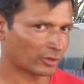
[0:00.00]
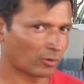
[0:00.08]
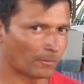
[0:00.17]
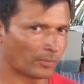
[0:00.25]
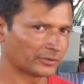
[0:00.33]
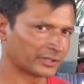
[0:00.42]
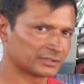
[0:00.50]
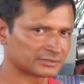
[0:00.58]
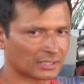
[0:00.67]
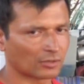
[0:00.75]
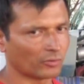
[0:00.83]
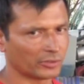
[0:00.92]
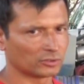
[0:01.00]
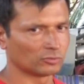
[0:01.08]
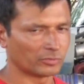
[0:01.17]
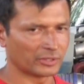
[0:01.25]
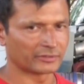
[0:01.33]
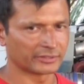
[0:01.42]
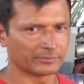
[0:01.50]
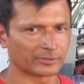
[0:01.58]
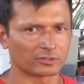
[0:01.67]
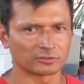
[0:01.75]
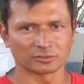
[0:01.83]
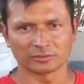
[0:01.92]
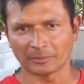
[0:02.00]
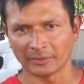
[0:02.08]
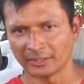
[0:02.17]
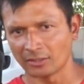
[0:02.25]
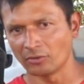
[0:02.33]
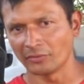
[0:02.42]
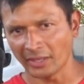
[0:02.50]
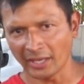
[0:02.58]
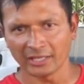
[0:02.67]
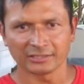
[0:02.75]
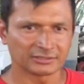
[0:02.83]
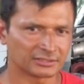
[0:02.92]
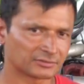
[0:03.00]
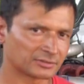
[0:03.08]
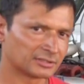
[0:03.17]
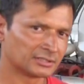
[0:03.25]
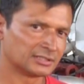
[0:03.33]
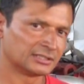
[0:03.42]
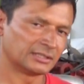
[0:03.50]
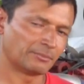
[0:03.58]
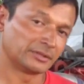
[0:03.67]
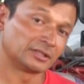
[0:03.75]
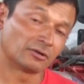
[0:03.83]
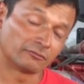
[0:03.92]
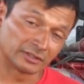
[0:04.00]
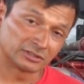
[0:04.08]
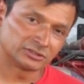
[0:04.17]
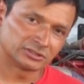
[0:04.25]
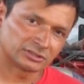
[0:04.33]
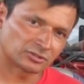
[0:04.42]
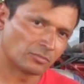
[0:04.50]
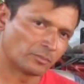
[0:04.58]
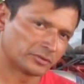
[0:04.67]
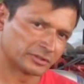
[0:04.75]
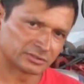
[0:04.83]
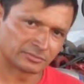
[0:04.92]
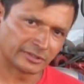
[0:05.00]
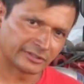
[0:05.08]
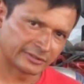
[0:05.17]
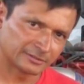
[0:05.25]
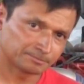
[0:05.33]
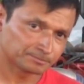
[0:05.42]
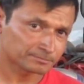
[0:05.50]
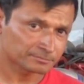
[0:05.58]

The components are going to vary because depending on the engine, depending on the year, components vary.